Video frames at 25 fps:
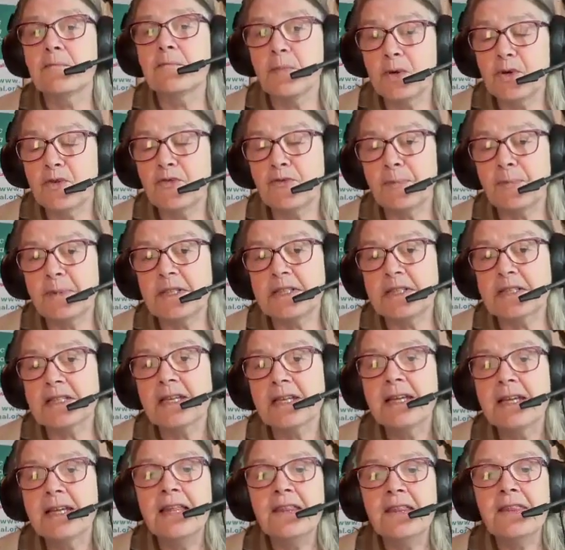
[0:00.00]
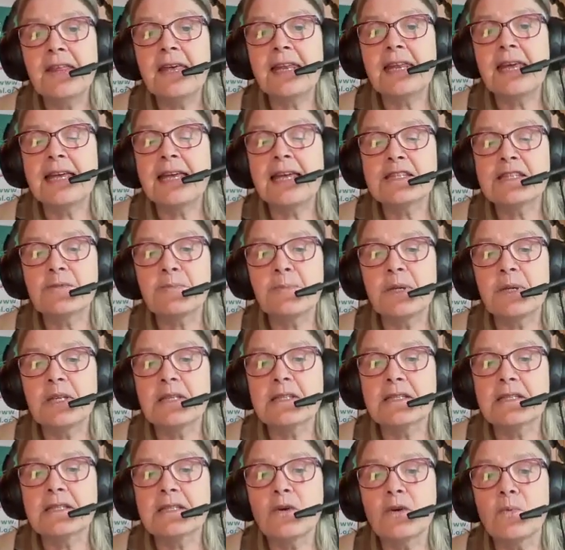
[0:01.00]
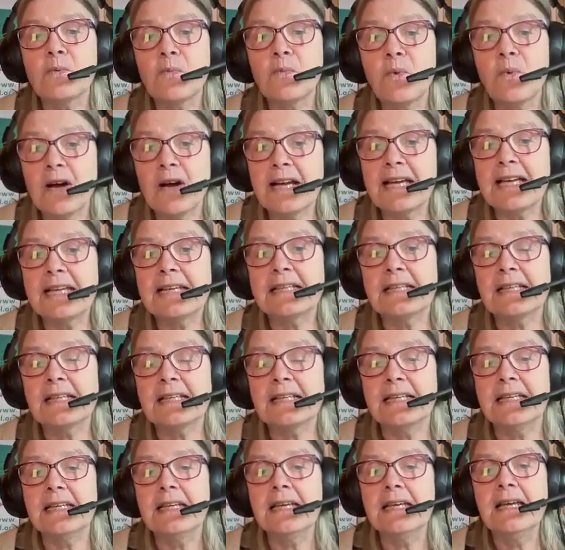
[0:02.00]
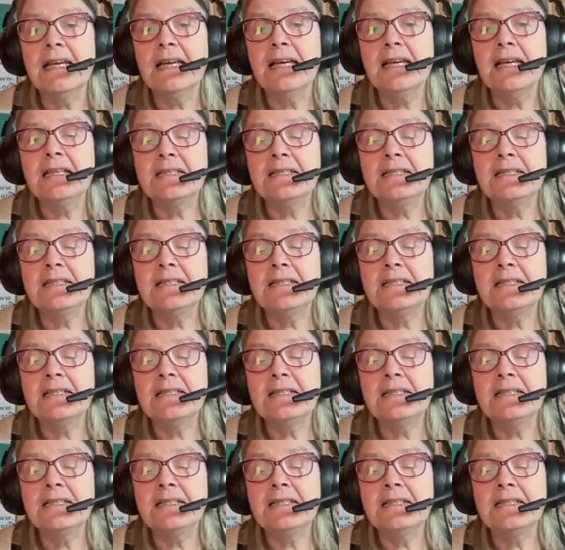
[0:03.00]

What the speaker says: movement that has been so widely